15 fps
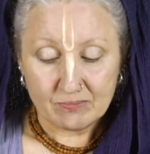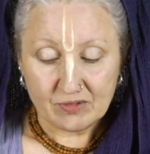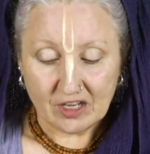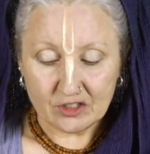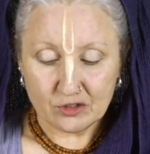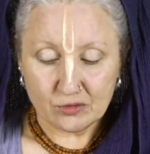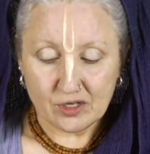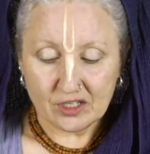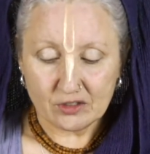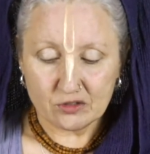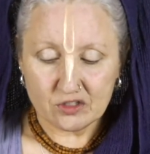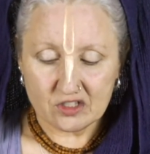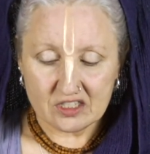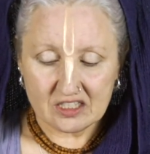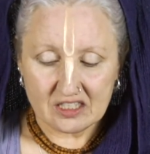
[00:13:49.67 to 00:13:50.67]
Arjuna could
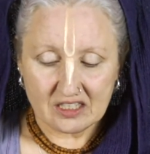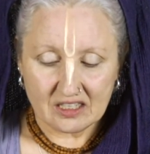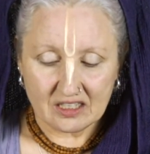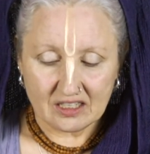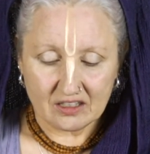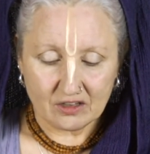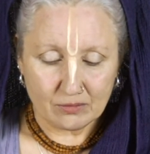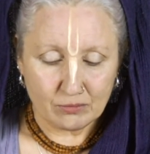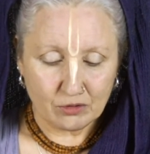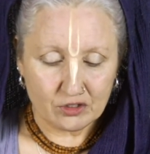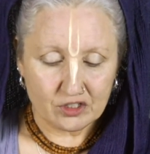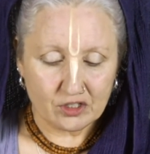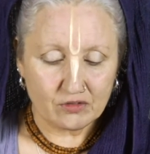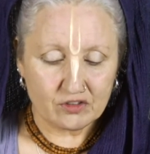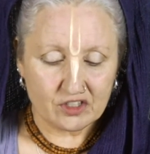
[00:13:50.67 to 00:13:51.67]
see in the body
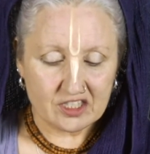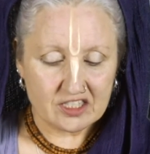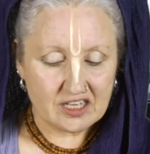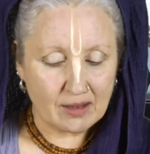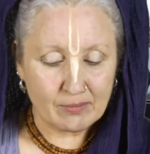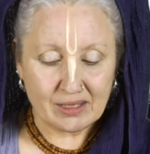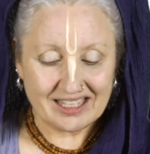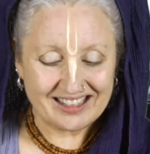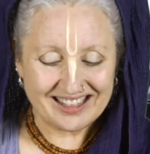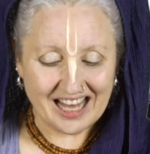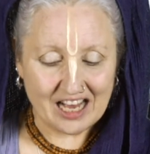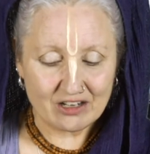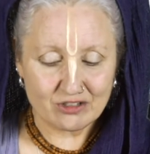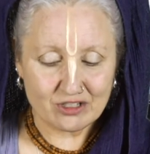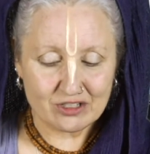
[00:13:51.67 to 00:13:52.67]
of Krishna many
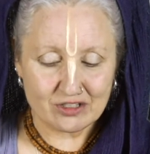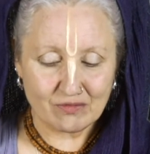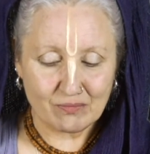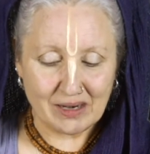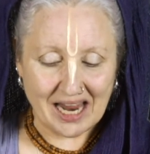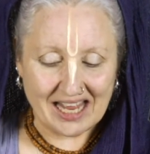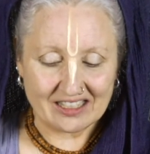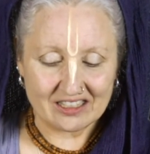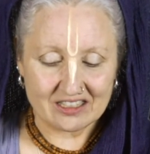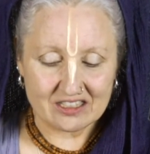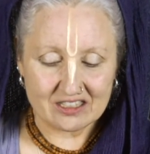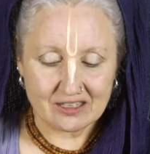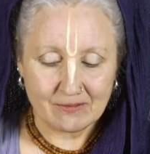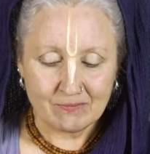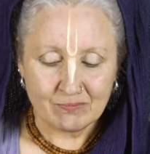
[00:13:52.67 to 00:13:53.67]
thousands of planets.
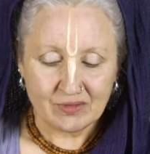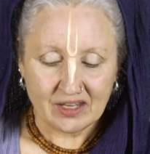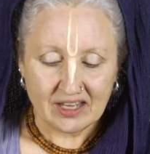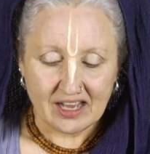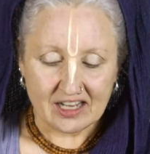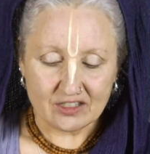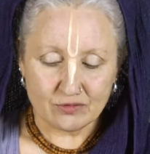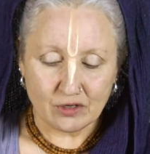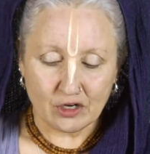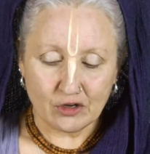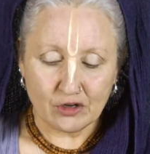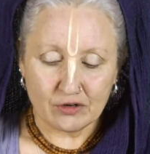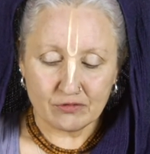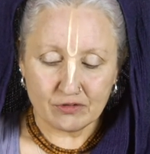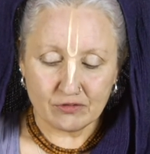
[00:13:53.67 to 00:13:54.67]
As we
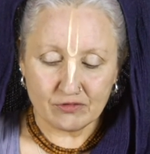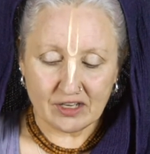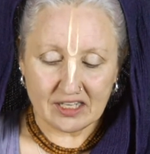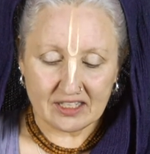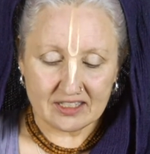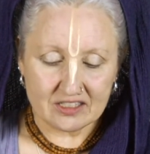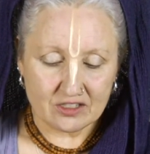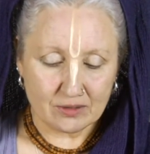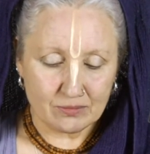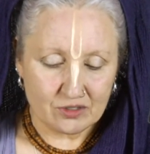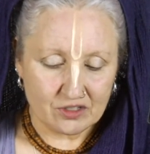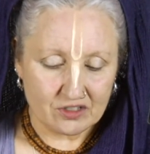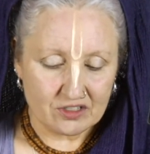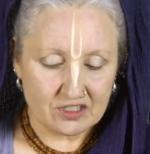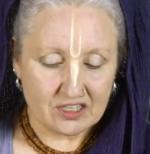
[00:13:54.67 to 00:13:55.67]
learn from Vedic
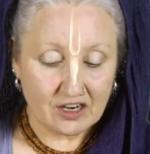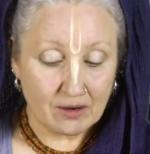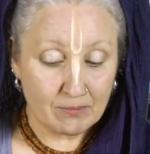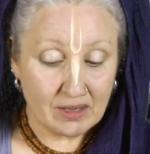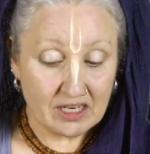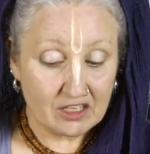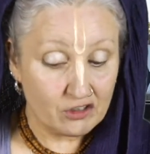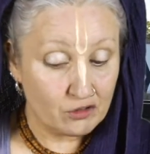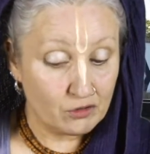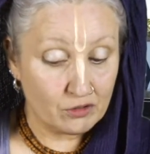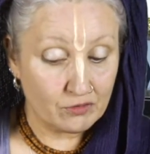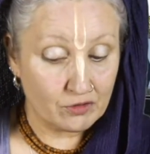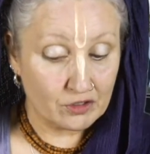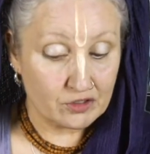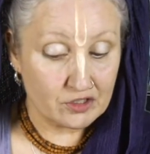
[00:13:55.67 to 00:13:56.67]
scriptures, there are many
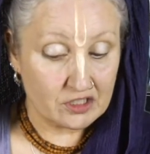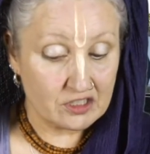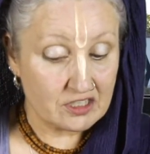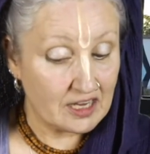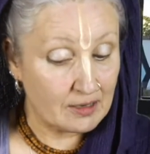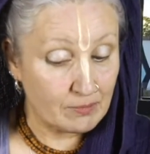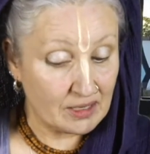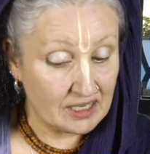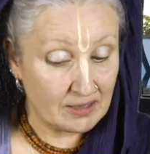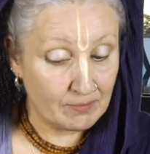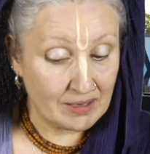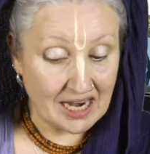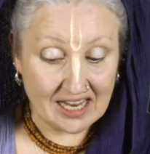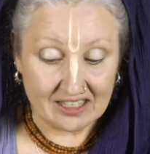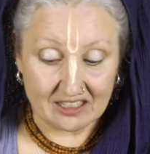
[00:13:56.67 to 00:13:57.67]
universes and many
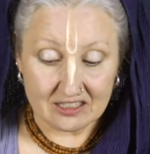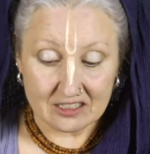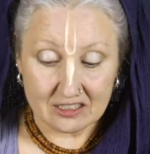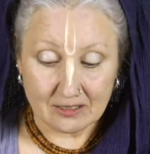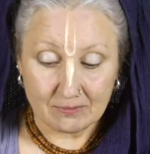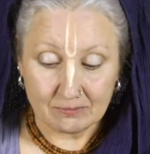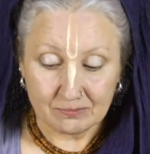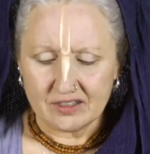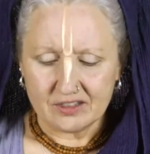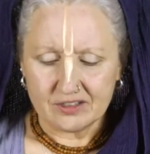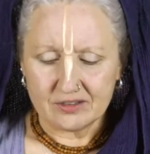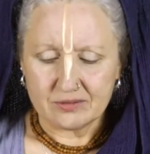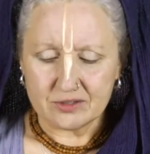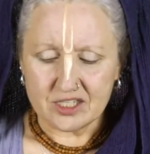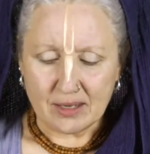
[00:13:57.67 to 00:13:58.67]
planets.
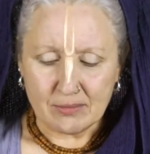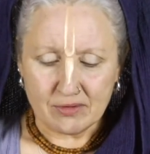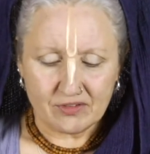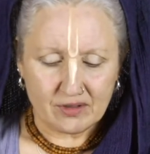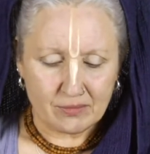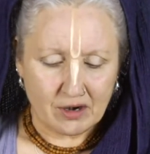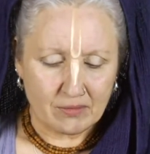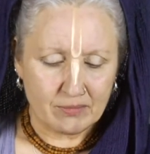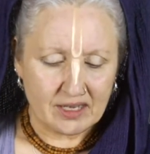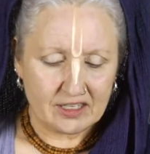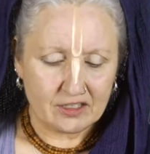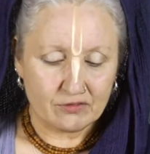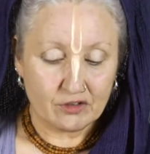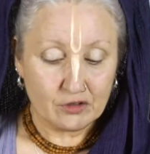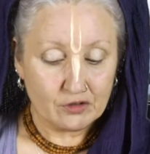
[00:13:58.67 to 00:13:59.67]
Some of them are made
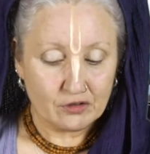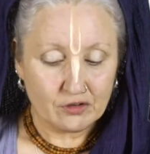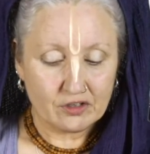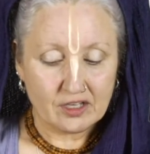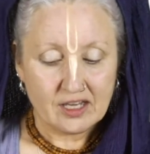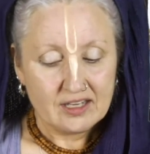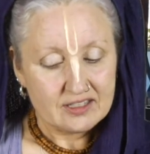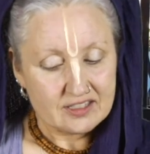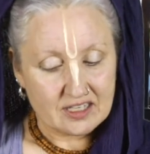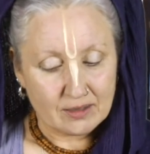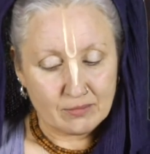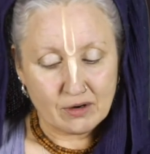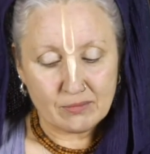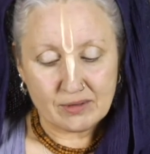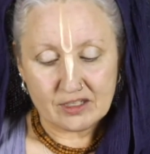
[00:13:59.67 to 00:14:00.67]
of earth, some
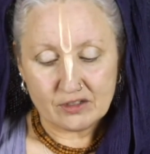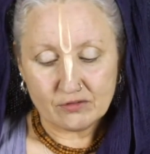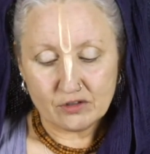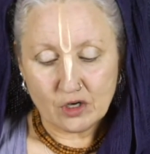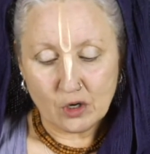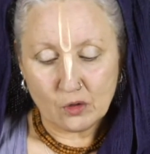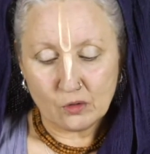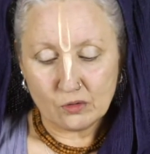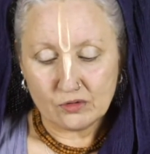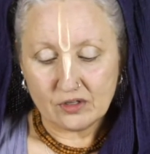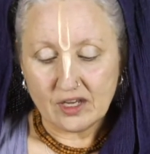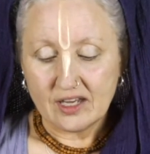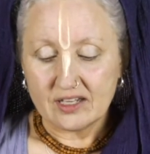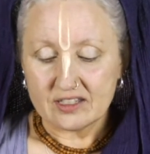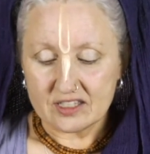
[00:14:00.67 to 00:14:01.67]
are made of gold,
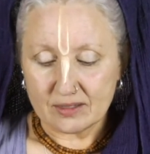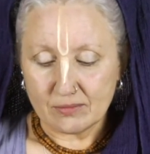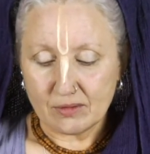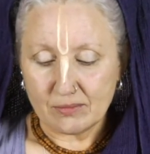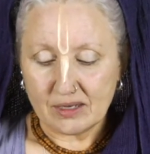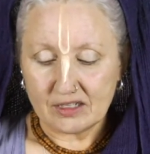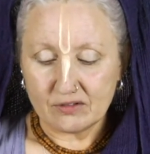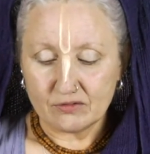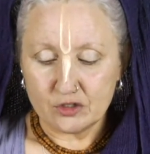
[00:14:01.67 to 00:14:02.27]
some are made of